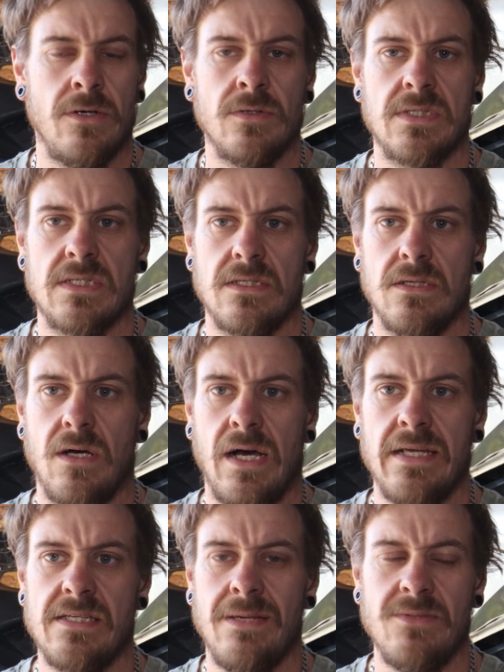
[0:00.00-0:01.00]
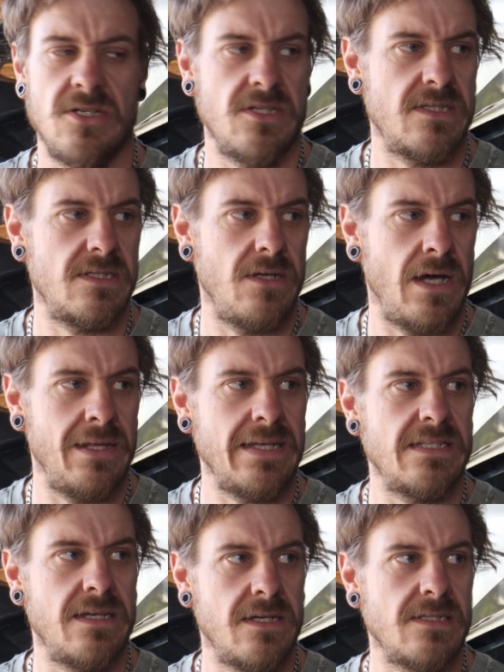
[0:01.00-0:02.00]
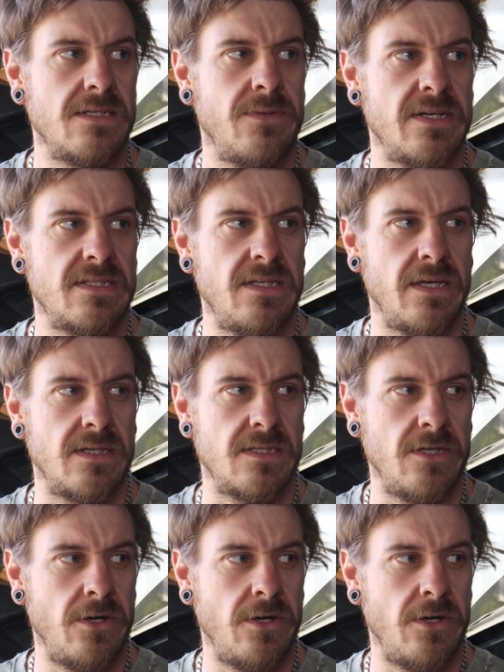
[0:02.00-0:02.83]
else, I like to customize things.